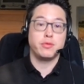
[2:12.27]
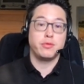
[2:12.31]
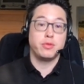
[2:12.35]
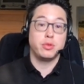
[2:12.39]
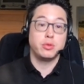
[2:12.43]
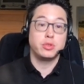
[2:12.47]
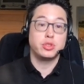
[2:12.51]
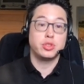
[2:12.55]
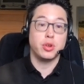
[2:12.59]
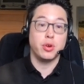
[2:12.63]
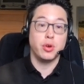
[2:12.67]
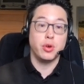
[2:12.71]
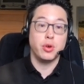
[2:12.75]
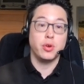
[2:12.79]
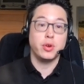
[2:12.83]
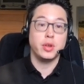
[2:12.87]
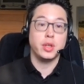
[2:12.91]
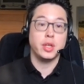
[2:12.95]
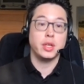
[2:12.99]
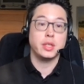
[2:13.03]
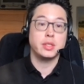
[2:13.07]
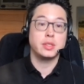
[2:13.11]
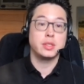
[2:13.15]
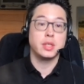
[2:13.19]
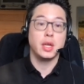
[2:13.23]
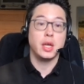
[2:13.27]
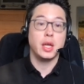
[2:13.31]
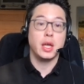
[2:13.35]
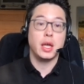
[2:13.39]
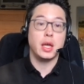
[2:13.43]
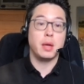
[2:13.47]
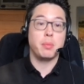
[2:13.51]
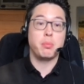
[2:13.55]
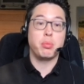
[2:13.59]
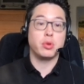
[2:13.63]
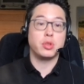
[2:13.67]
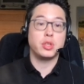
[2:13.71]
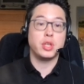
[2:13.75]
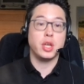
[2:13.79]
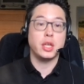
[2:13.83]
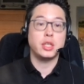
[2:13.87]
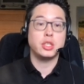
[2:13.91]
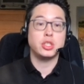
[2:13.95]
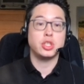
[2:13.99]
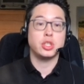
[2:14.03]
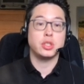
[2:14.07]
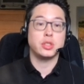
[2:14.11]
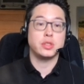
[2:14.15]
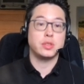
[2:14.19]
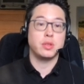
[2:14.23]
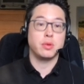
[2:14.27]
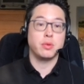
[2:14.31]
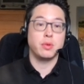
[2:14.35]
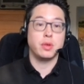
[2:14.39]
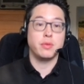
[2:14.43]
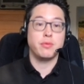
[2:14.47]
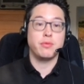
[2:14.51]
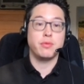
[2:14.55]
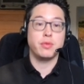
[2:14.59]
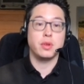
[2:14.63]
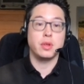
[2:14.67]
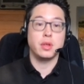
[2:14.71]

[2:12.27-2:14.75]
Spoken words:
future earnings potential. So if